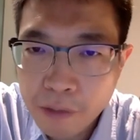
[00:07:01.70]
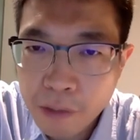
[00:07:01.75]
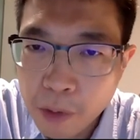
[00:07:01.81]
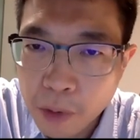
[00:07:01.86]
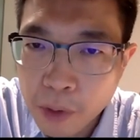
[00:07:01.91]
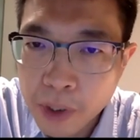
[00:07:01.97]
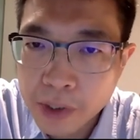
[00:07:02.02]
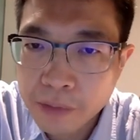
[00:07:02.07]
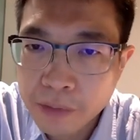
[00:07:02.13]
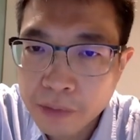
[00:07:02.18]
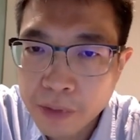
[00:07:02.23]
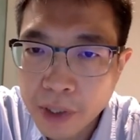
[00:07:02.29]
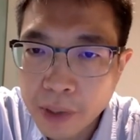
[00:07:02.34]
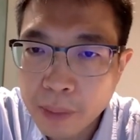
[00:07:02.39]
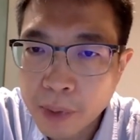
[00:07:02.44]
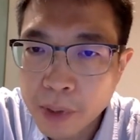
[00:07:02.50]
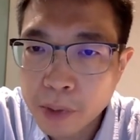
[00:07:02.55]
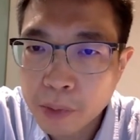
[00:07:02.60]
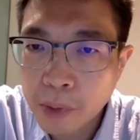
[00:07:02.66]
It's very much
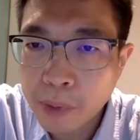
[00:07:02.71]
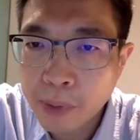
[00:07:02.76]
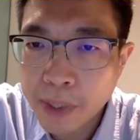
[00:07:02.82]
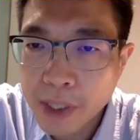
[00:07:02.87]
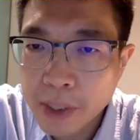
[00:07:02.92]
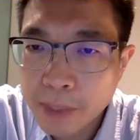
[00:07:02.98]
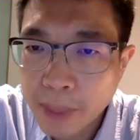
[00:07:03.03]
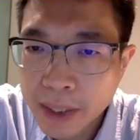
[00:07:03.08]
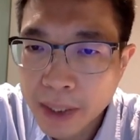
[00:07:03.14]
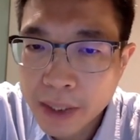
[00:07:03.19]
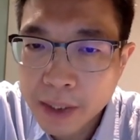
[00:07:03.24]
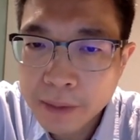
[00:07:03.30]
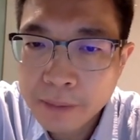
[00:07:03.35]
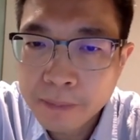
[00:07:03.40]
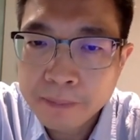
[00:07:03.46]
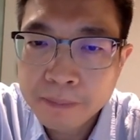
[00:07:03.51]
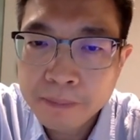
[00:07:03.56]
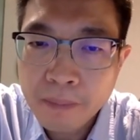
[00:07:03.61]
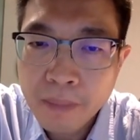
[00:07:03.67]
what we expected.
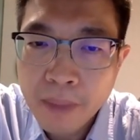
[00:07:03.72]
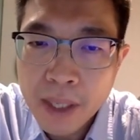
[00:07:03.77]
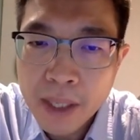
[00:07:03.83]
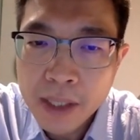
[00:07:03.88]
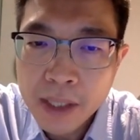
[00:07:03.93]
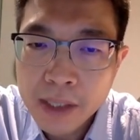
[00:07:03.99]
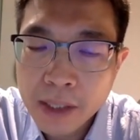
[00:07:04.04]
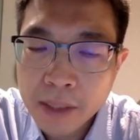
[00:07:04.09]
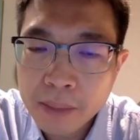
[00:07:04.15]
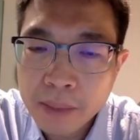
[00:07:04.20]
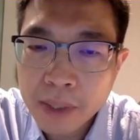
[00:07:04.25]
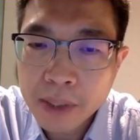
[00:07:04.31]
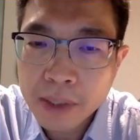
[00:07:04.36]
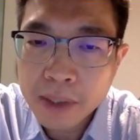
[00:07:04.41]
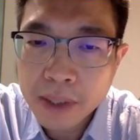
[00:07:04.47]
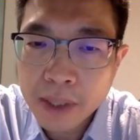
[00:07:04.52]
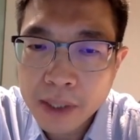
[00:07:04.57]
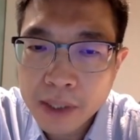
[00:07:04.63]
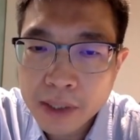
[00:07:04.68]

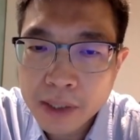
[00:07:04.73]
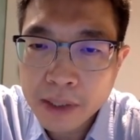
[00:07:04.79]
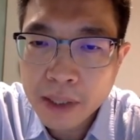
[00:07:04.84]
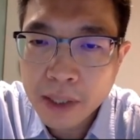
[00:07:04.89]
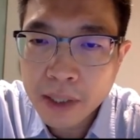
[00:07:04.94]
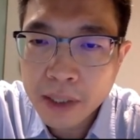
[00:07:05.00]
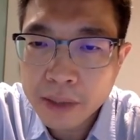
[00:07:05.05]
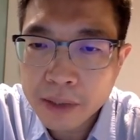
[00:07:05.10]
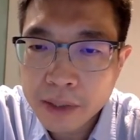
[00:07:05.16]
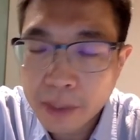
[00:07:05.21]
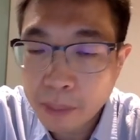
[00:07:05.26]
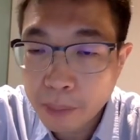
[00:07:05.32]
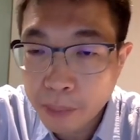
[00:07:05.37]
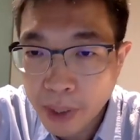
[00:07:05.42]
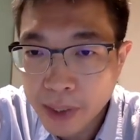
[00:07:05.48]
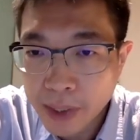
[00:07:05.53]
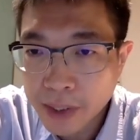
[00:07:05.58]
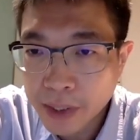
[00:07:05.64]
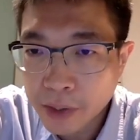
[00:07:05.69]
Something that's kind of
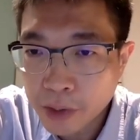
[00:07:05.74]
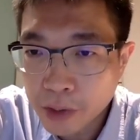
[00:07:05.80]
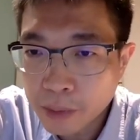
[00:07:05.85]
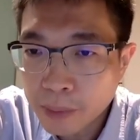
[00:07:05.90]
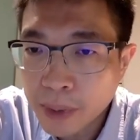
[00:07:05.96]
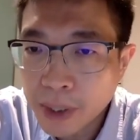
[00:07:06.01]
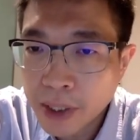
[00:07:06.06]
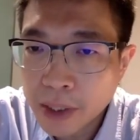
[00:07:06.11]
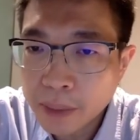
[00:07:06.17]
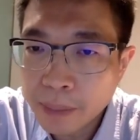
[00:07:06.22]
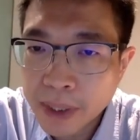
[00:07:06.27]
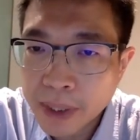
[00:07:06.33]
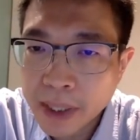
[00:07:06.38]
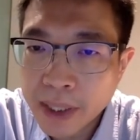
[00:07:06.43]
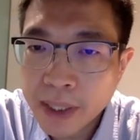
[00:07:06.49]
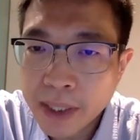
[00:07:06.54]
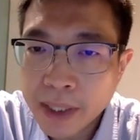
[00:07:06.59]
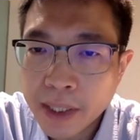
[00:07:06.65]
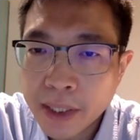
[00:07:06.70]
surprising to me in the
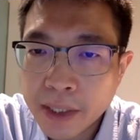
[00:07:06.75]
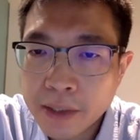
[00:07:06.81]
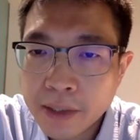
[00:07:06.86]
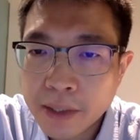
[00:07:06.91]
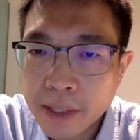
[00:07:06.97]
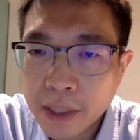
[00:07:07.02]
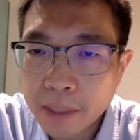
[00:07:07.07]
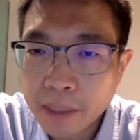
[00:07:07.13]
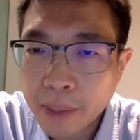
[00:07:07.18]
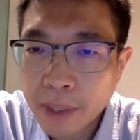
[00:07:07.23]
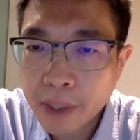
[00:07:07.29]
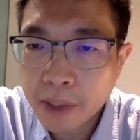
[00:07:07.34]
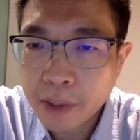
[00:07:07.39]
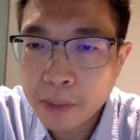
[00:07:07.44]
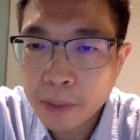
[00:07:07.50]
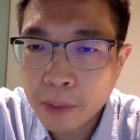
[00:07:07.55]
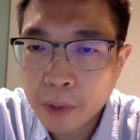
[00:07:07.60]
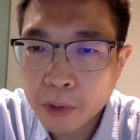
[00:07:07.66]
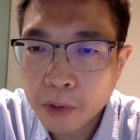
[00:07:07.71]
beginning is like
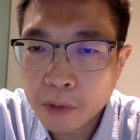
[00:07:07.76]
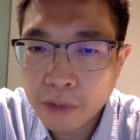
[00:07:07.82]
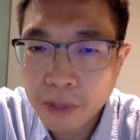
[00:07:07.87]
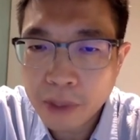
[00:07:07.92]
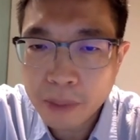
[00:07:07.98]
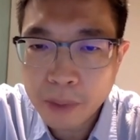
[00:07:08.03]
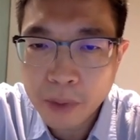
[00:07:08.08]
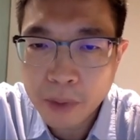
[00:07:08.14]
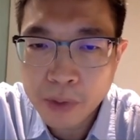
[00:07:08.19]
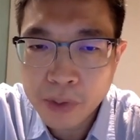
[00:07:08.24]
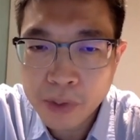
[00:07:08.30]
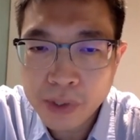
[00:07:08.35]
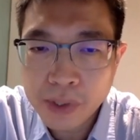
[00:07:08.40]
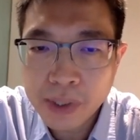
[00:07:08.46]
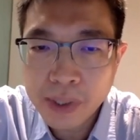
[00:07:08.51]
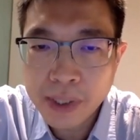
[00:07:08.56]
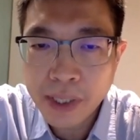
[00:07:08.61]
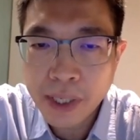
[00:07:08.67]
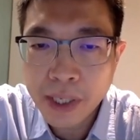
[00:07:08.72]
periportal
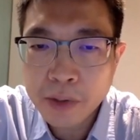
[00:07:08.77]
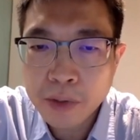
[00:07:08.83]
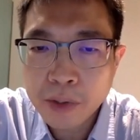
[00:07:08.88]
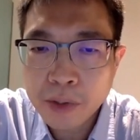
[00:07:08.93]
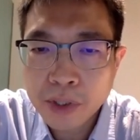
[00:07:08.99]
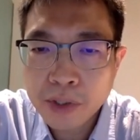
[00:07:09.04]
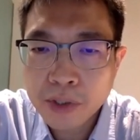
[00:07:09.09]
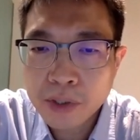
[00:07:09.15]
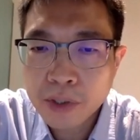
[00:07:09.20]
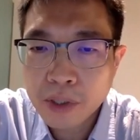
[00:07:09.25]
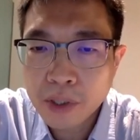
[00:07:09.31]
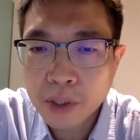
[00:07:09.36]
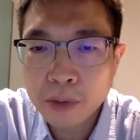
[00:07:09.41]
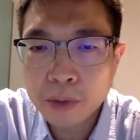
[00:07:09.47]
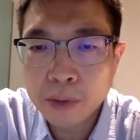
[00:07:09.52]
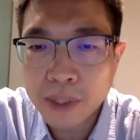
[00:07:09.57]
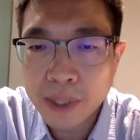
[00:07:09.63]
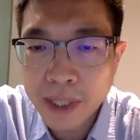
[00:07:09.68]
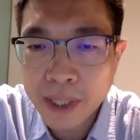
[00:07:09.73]
fibrosis. It actually
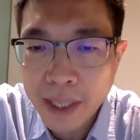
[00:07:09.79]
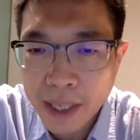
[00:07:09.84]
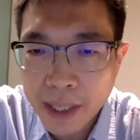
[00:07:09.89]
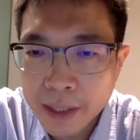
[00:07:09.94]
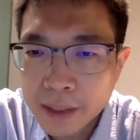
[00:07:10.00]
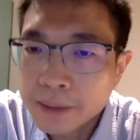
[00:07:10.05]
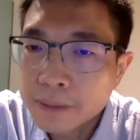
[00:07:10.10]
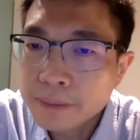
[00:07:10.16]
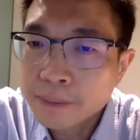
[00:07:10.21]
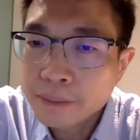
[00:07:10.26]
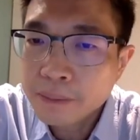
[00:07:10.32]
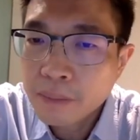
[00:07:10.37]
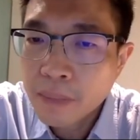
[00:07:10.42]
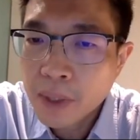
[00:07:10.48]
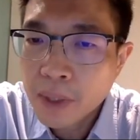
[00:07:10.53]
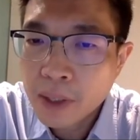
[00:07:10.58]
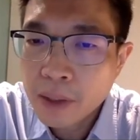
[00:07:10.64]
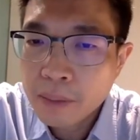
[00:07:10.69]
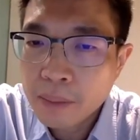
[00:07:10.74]
slowed down
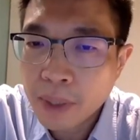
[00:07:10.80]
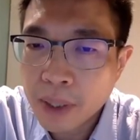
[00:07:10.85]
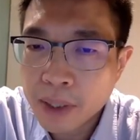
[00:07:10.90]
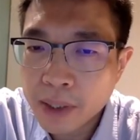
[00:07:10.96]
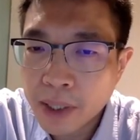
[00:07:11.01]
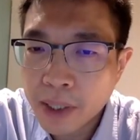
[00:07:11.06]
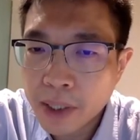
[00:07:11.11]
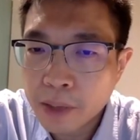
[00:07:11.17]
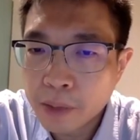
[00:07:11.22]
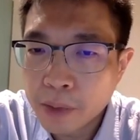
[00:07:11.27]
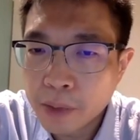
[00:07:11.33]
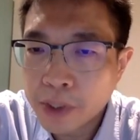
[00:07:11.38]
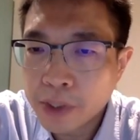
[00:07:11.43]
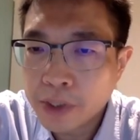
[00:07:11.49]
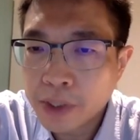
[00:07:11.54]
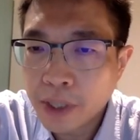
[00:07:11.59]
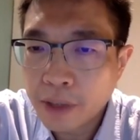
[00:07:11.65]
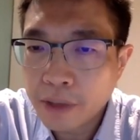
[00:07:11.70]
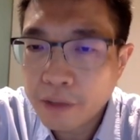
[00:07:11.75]
by the time it
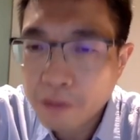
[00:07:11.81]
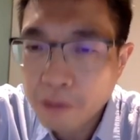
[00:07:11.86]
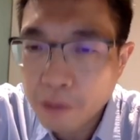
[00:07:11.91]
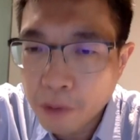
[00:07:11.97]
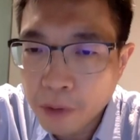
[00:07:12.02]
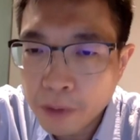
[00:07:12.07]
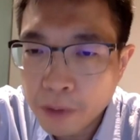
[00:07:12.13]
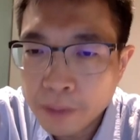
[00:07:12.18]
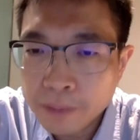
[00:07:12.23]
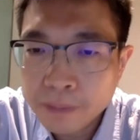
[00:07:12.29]
reaches F4.